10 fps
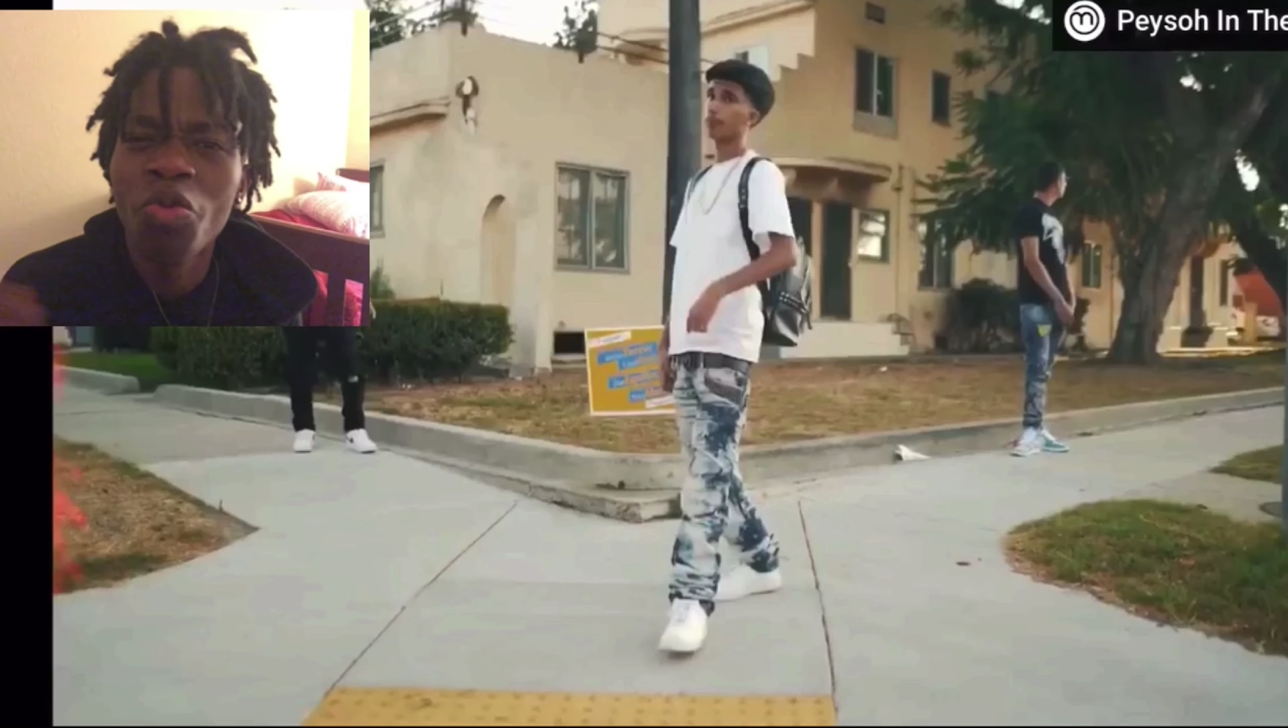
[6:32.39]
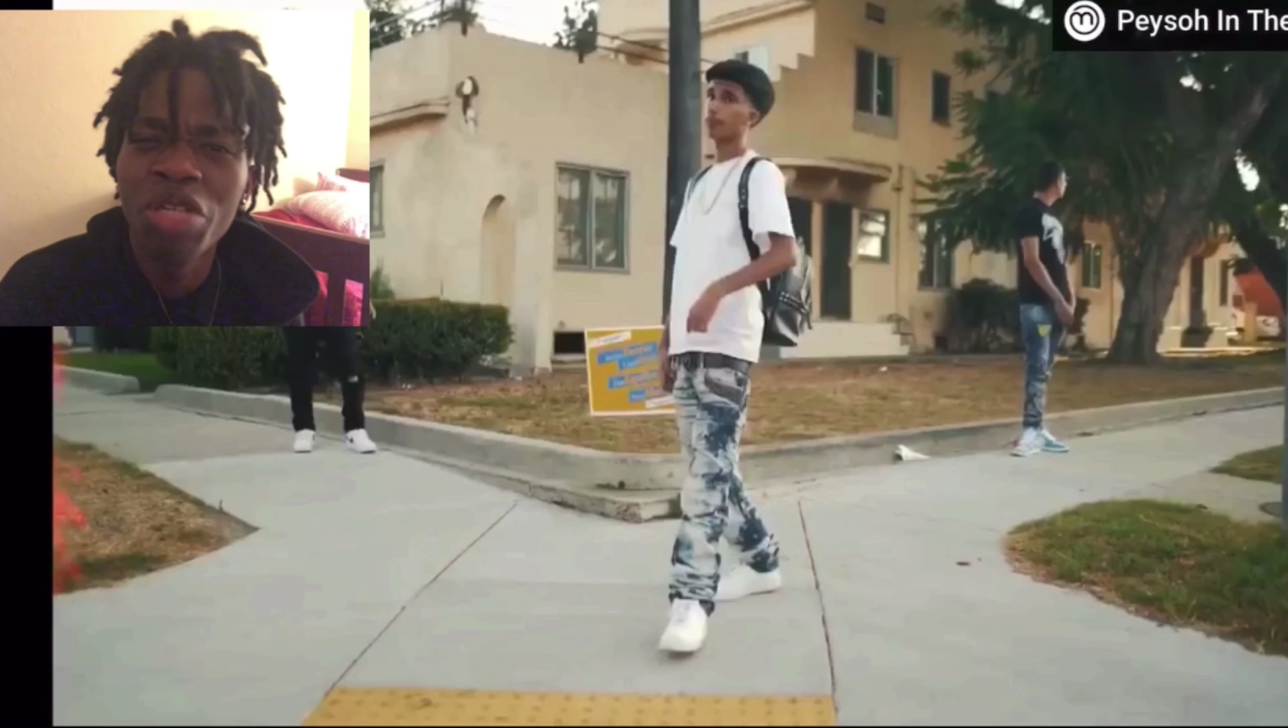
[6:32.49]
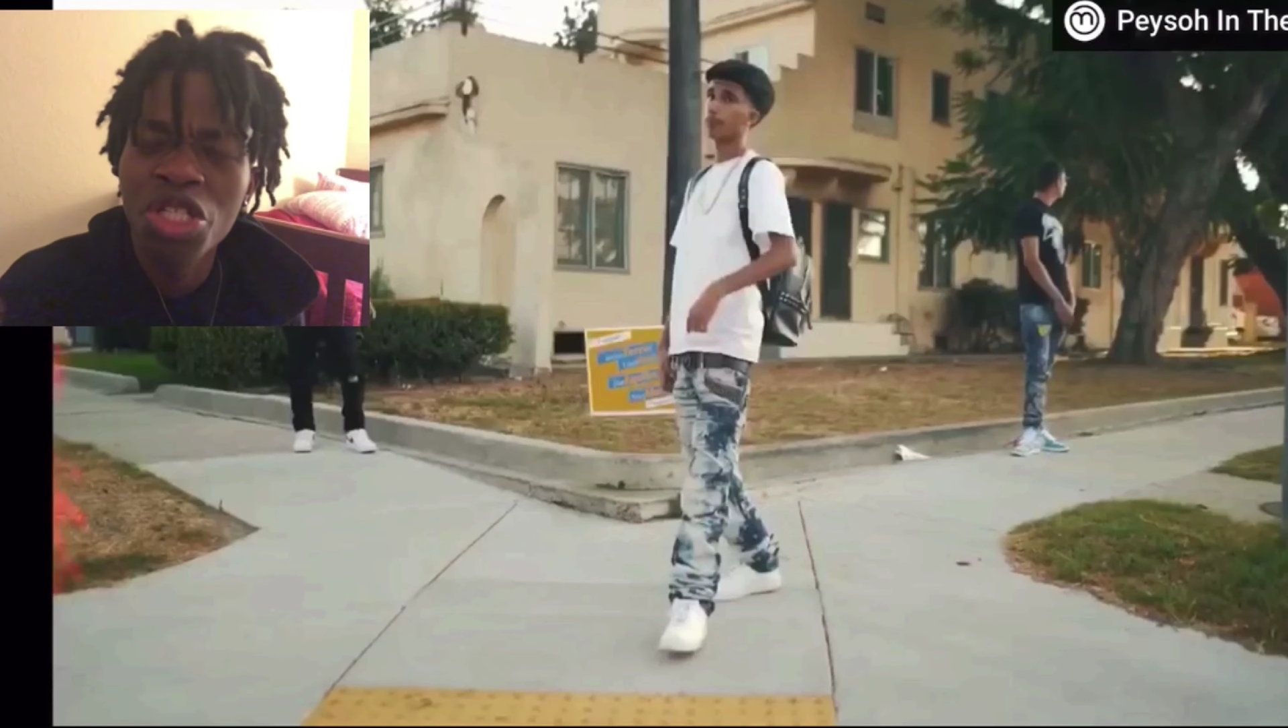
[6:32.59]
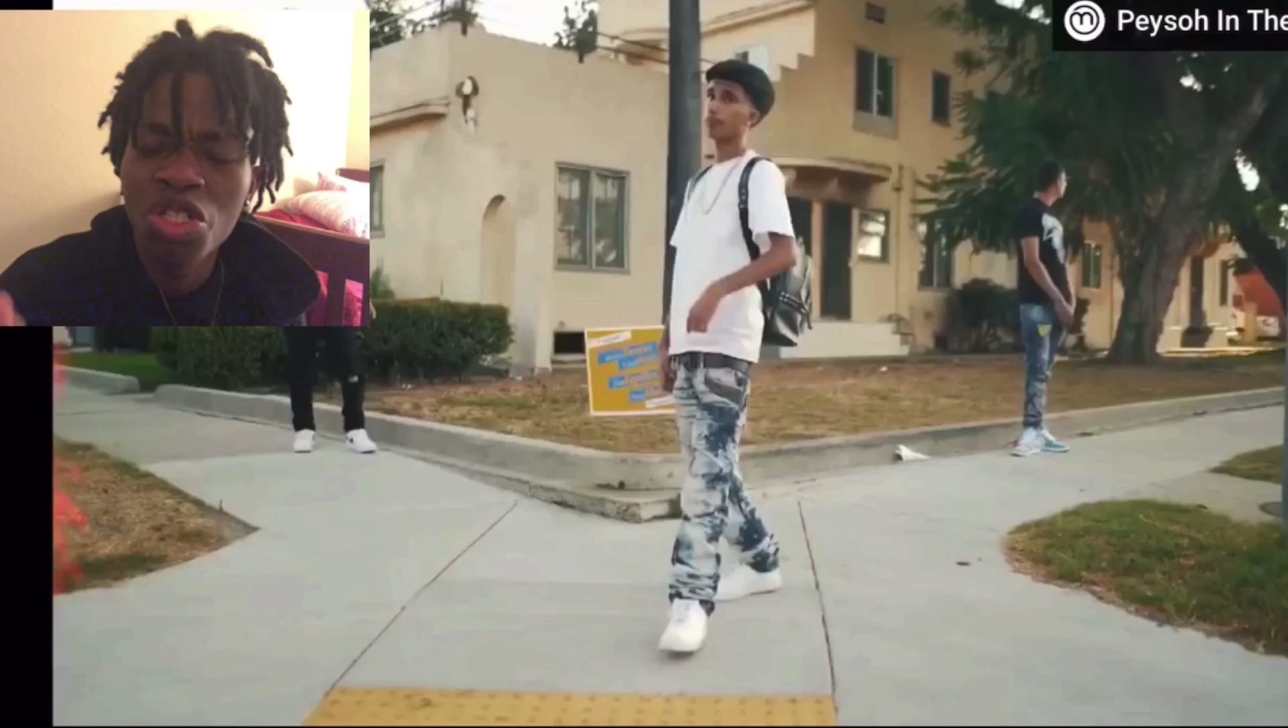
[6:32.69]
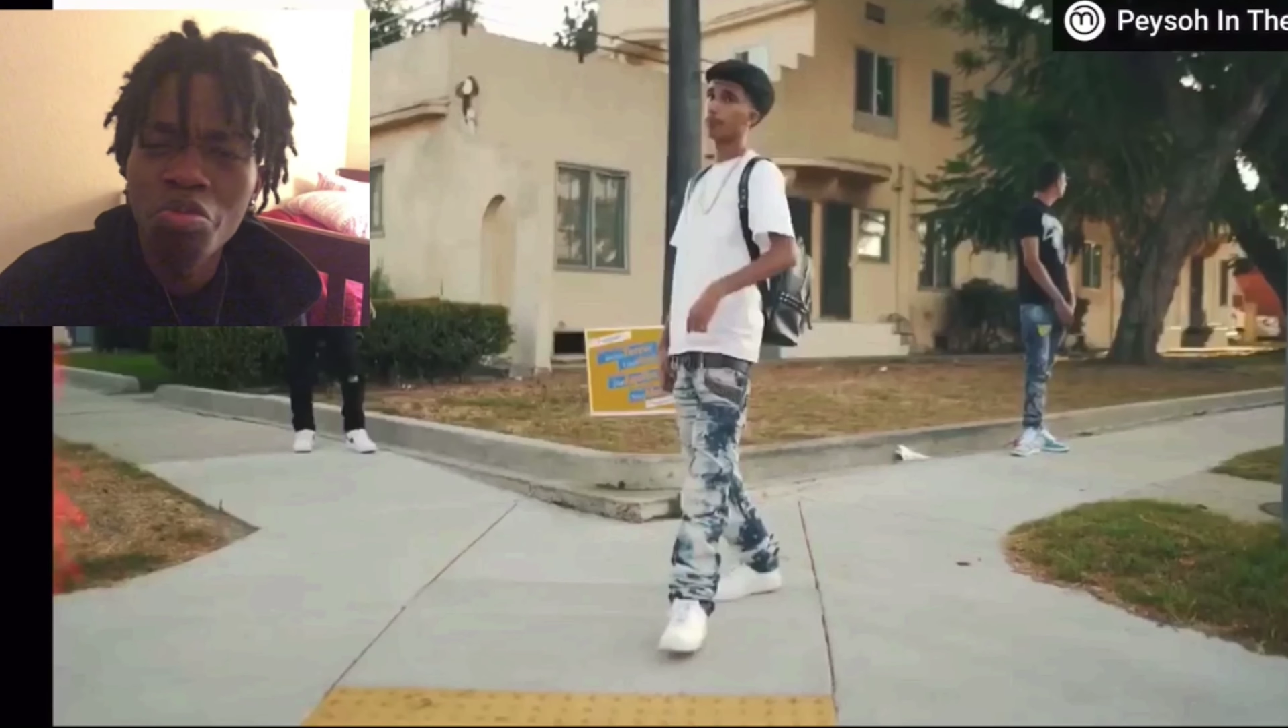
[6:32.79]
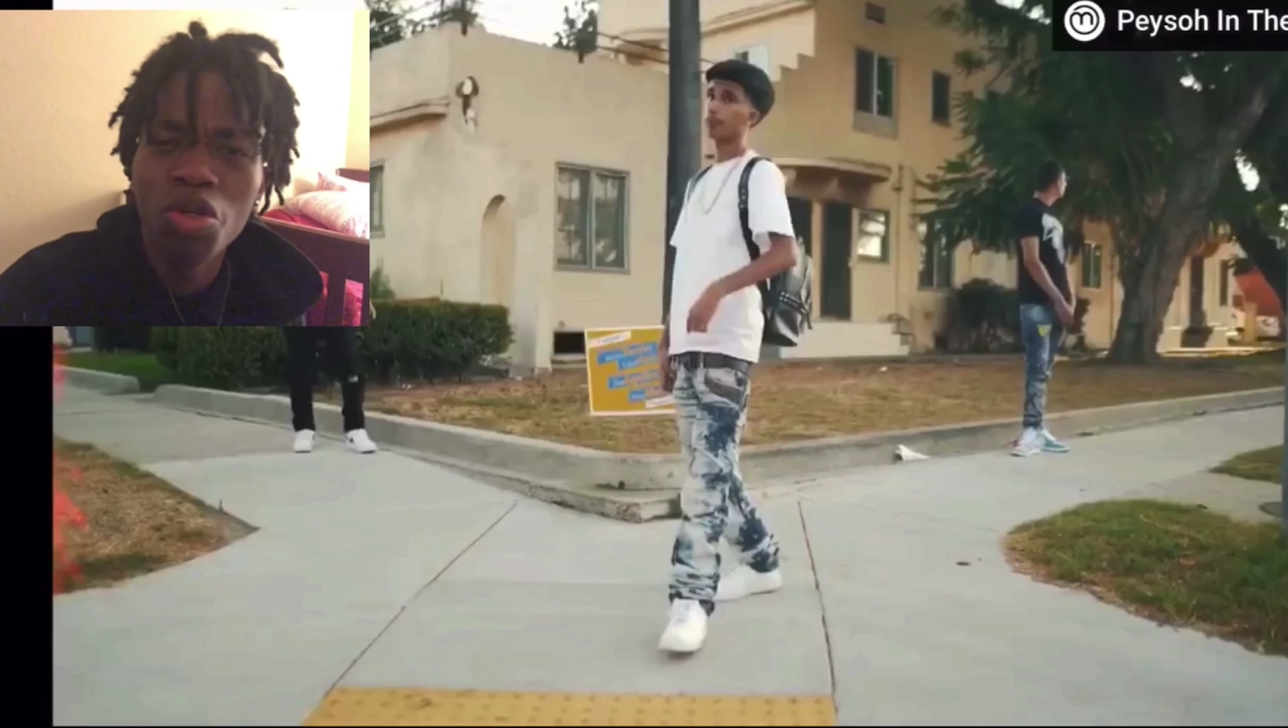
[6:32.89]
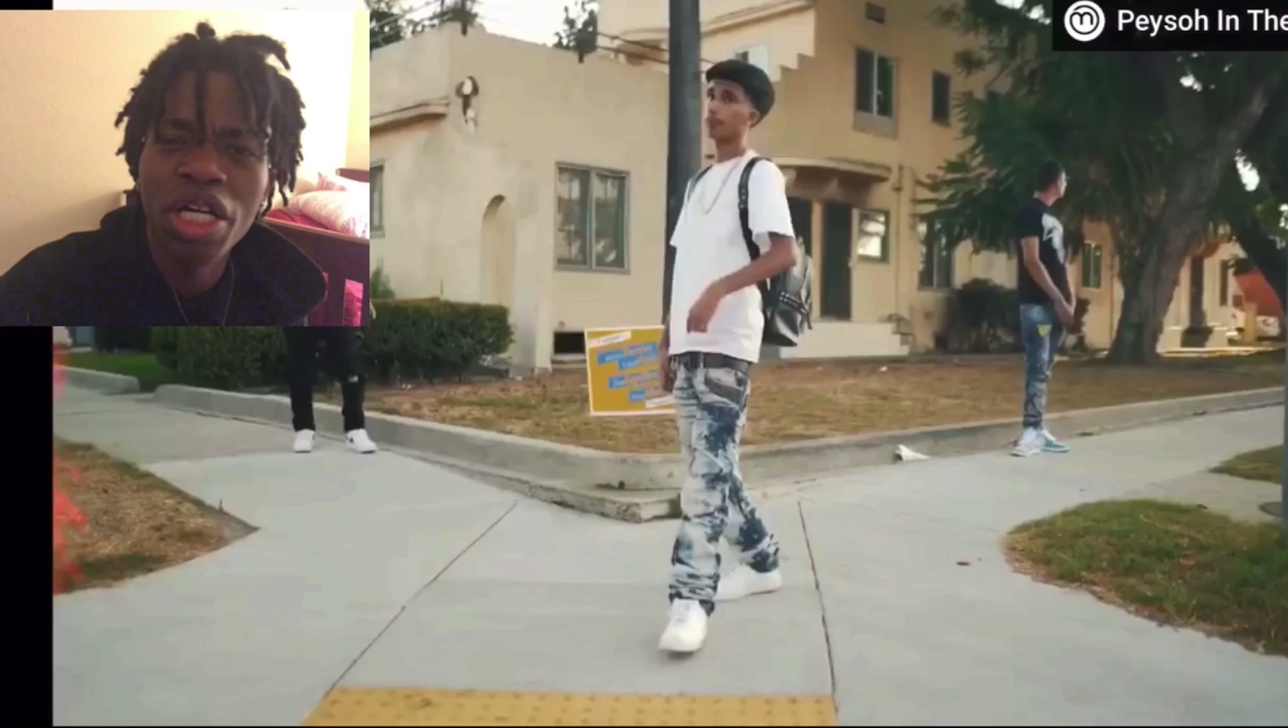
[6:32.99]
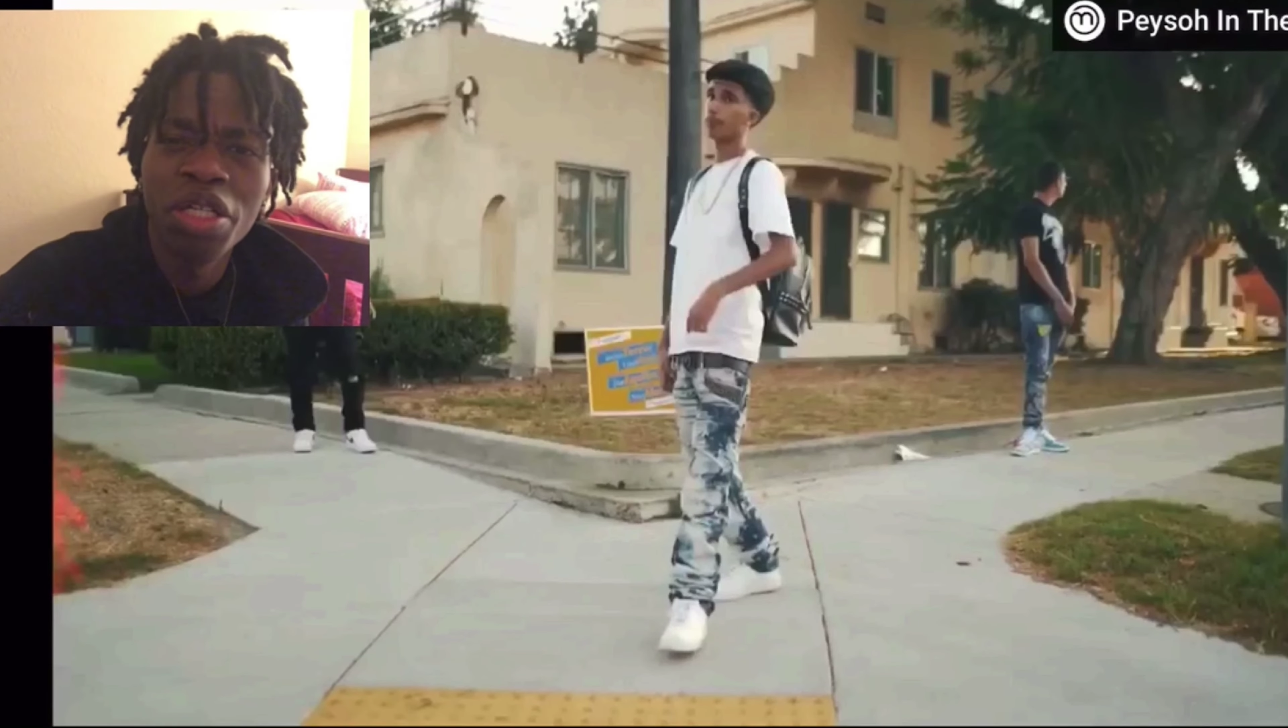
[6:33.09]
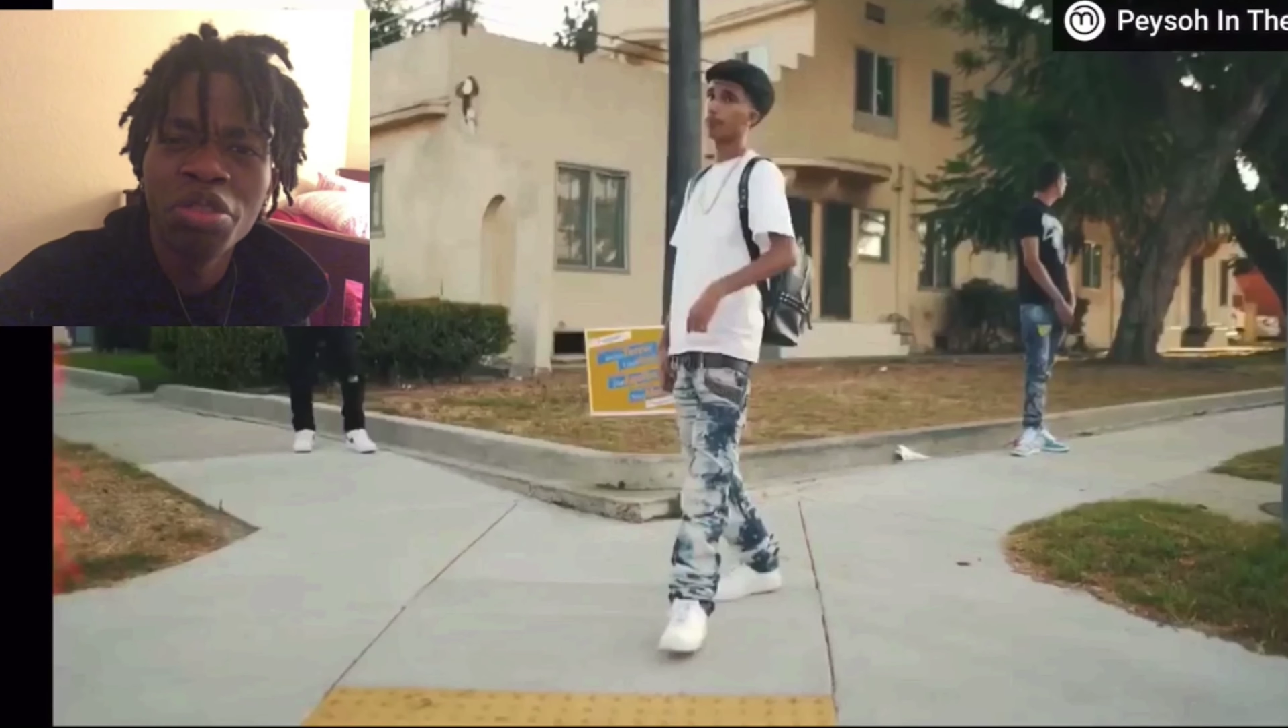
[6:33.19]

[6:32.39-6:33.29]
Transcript: mission, boy.